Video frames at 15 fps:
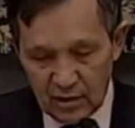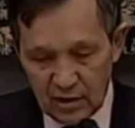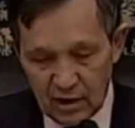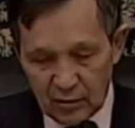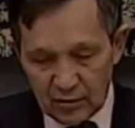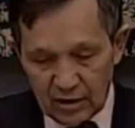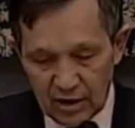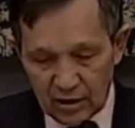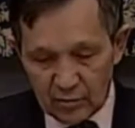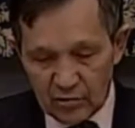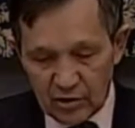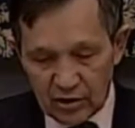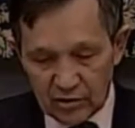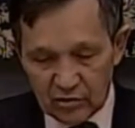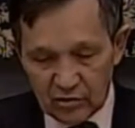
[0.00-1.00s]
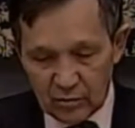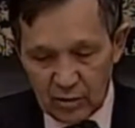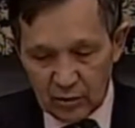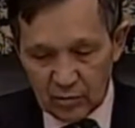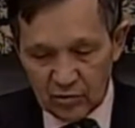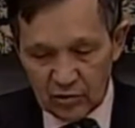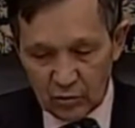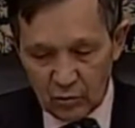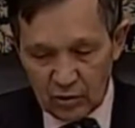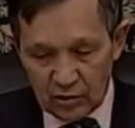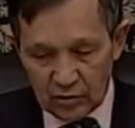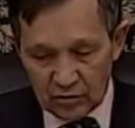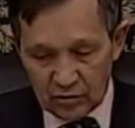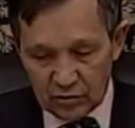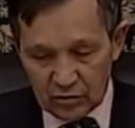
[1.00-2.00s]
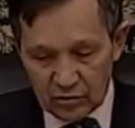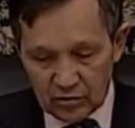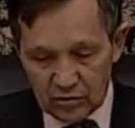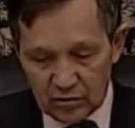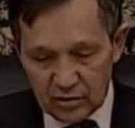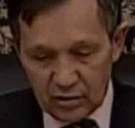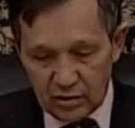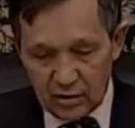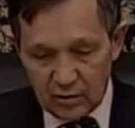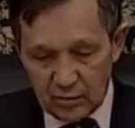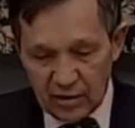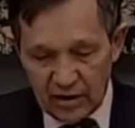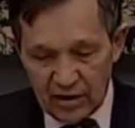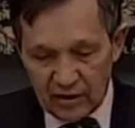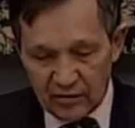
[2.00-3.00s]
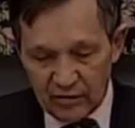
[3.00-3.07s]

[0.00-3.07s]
And without objection, members and witnesses may have